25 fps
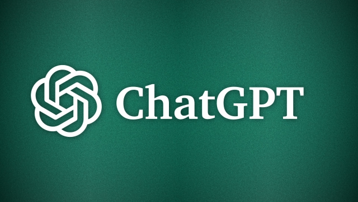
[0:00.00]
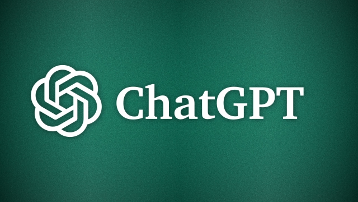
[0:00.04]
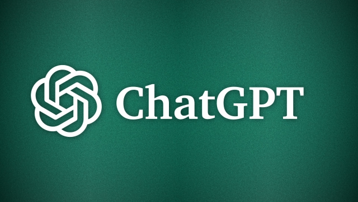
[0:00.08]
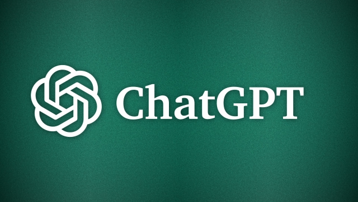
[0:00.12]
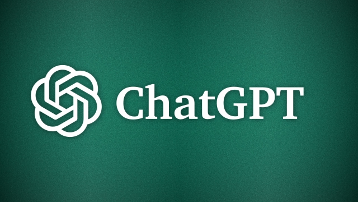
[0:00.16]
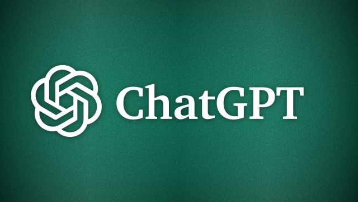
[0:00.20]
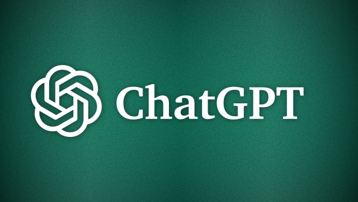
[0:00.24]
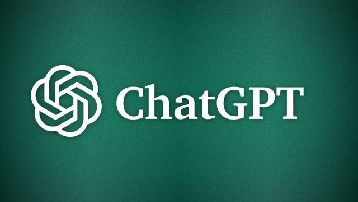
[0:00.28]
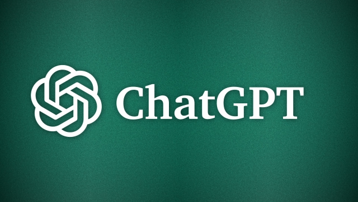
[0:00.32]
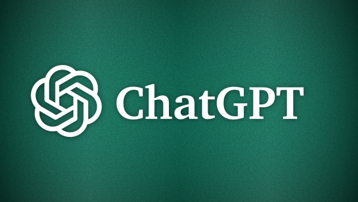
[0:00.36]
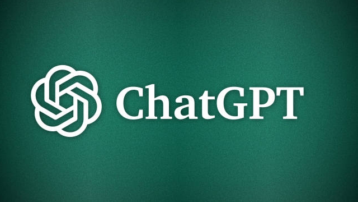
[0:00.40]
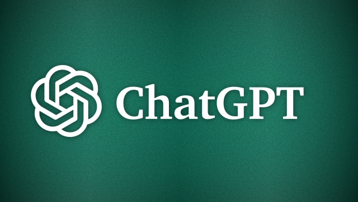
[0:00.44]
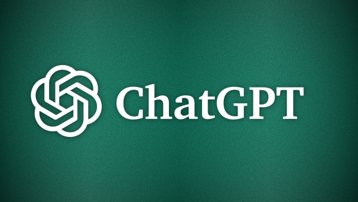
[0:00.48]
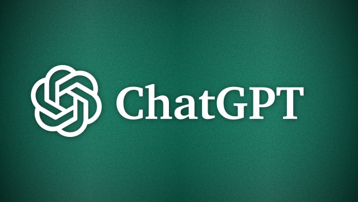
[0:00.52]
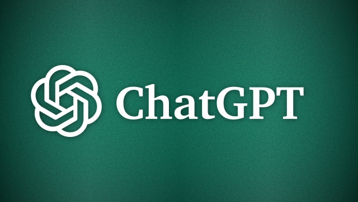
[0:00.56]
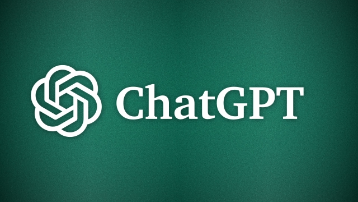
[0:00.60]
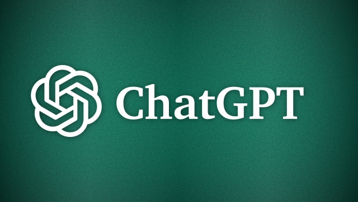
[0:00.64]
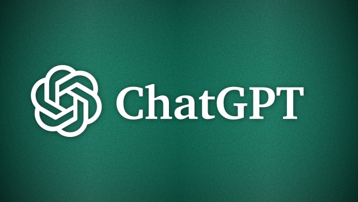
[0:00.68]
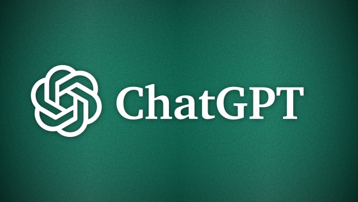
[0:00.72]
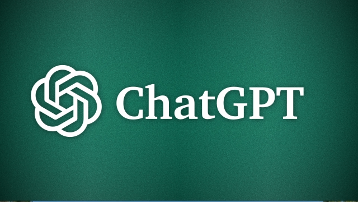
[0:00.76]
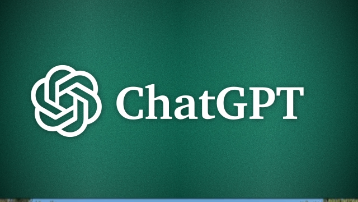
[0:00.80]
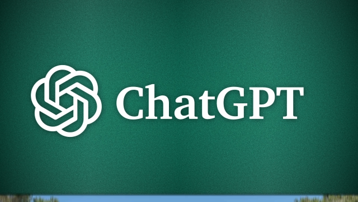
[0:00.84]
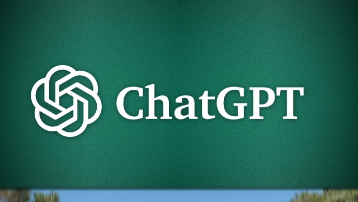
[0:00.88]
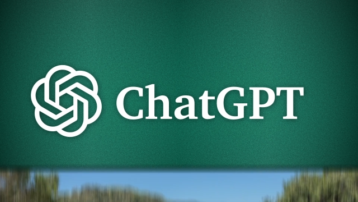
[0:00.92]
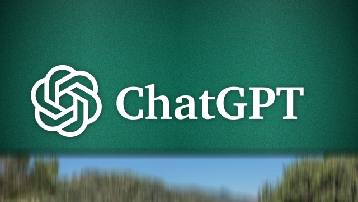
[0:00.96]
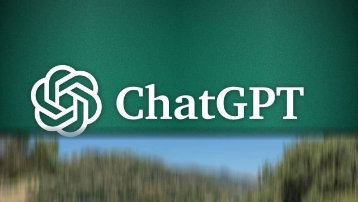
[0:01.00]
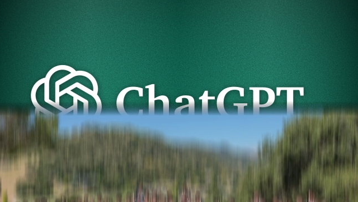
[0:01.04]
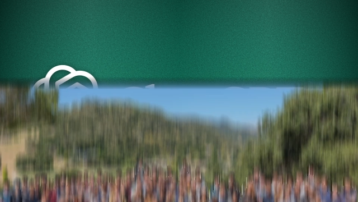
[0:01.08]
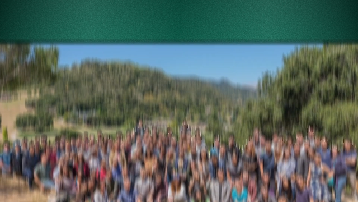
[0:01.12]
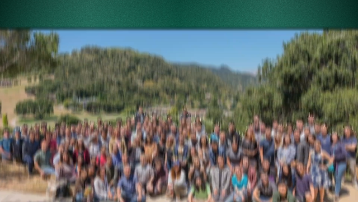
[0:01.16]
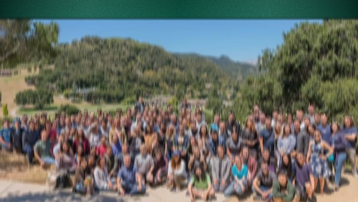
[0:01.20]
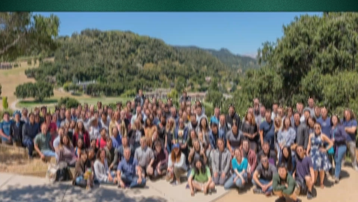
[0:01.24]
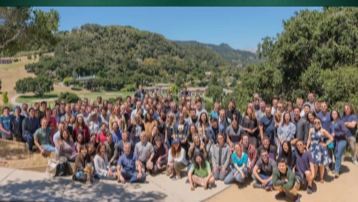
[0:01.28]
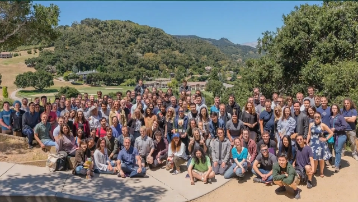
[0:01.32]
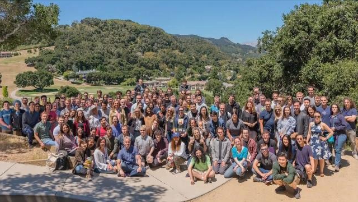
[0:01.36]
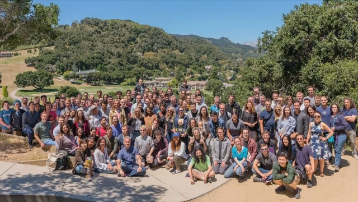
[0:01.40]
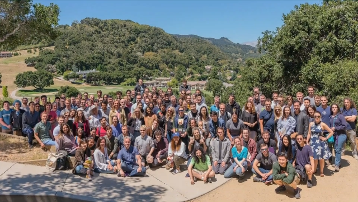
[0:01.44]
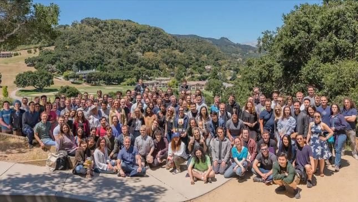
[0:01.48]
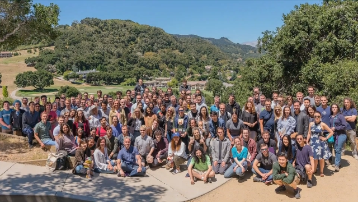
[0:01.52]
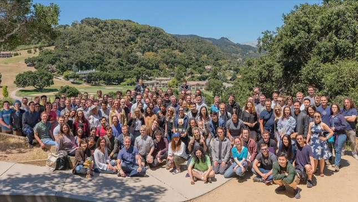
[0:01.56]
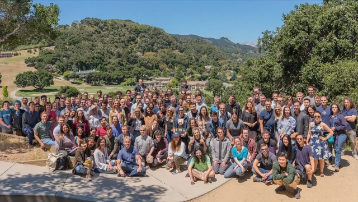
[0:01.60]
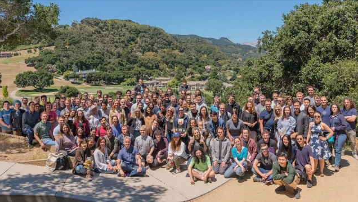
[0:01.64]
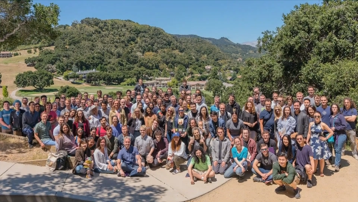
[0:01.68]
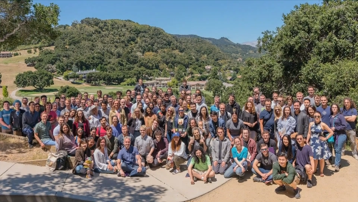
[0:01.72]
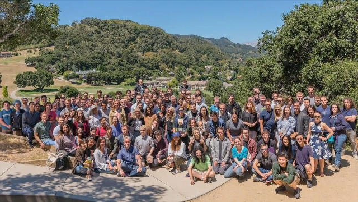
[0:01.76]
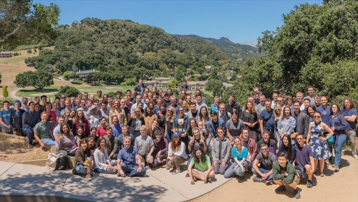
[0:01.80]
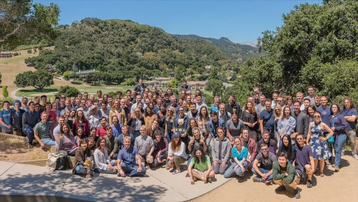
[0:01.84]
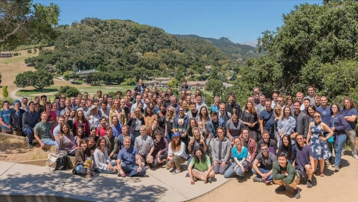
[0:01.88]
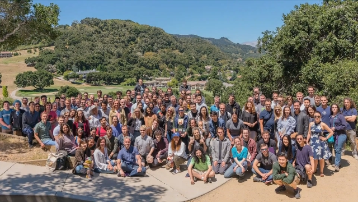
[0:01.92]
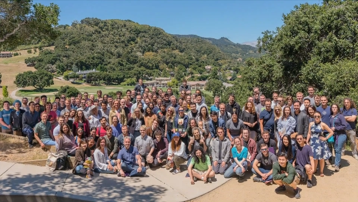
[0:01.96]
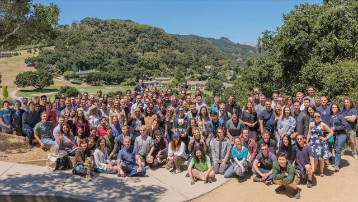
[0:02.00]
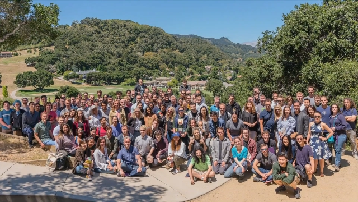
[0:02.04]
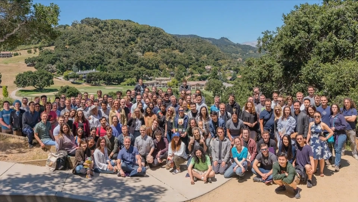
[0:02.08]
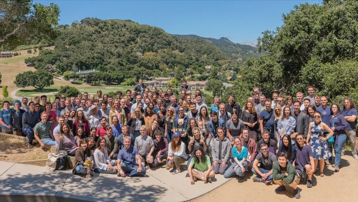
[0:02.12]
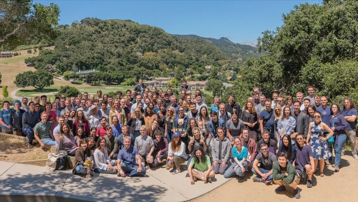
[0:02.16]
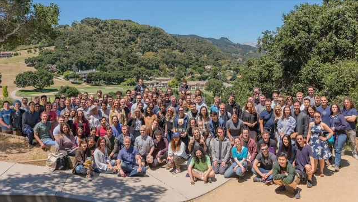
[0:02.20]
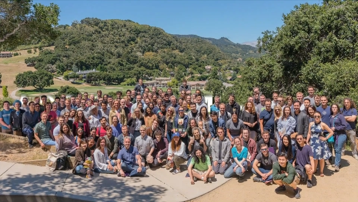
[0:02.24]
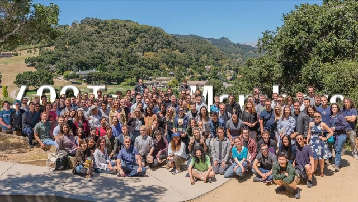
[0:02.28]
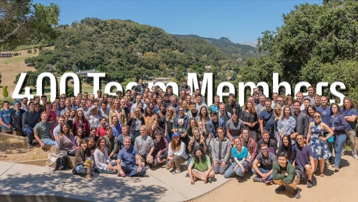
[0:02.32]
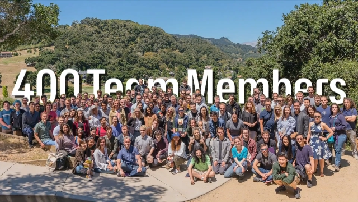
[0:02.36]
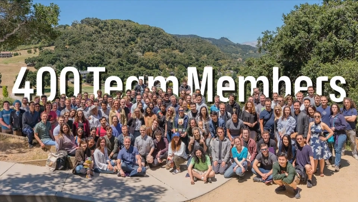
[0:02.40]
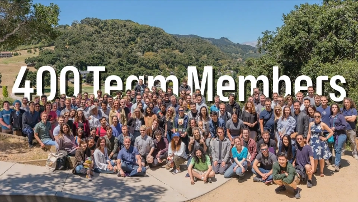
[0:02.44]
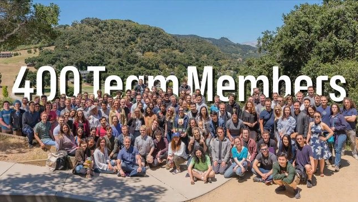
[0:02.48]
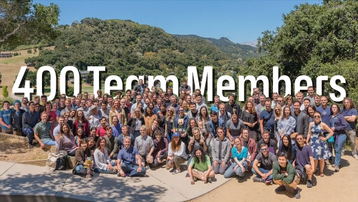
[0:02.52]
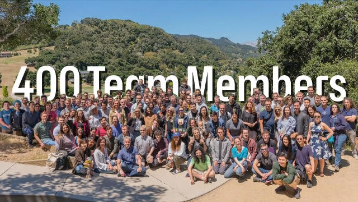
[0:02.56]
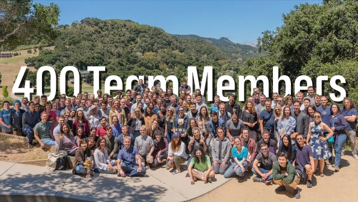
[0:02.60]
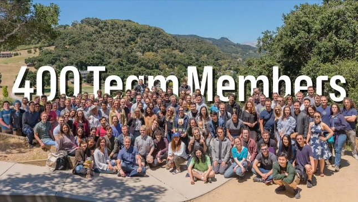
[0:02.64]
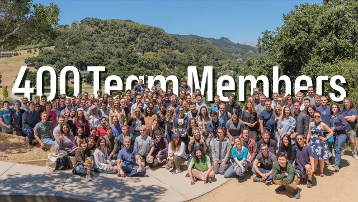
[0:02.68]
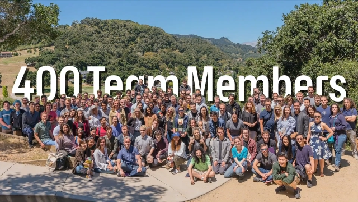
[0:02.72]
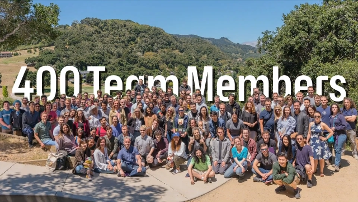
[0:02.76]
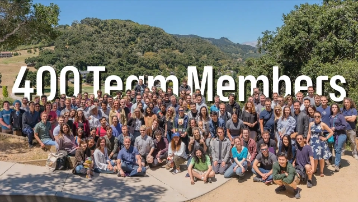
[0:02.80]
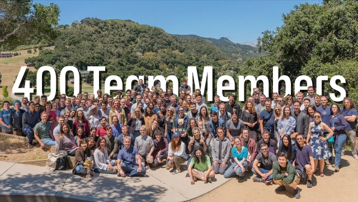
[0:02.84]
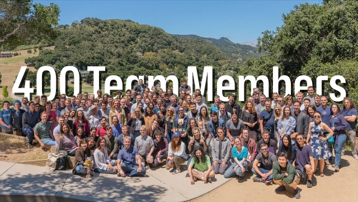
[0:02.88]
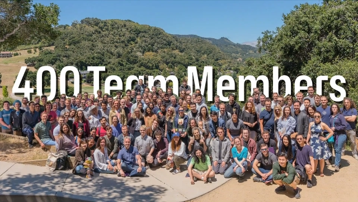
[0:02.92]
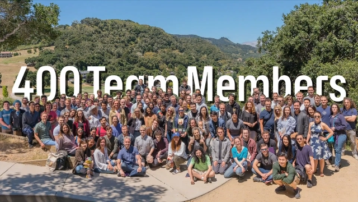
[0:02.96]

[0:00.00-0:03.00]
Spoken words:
[unreadable: no face in view]